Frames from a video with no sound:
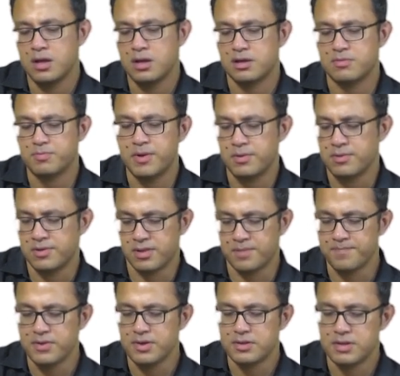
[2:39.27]
experience
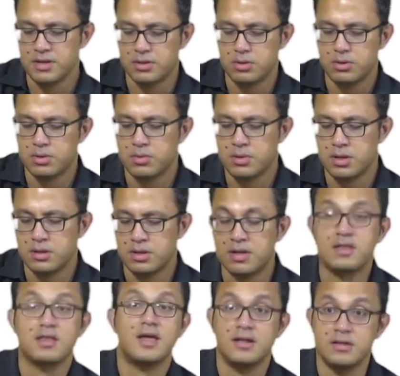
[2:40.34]
that Conrad
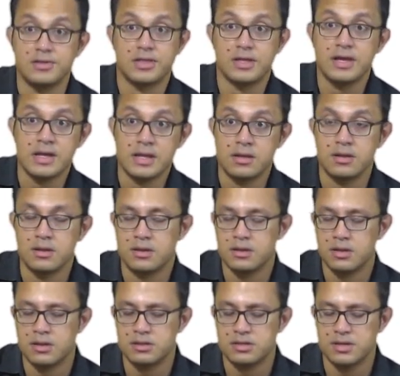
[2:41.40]
excels
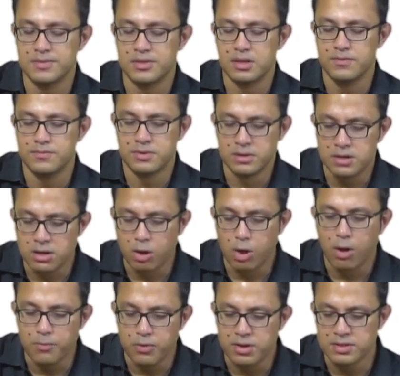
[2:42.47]
in terms of
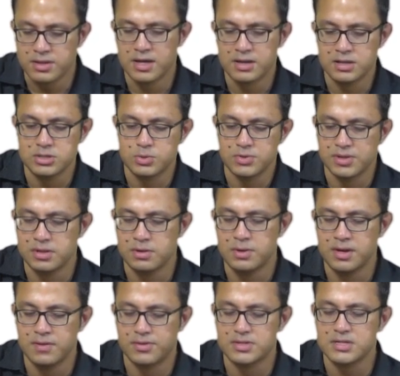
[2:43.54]
incorporating that into his
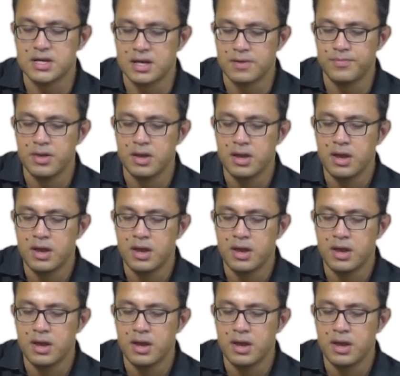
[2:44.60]
narrative style.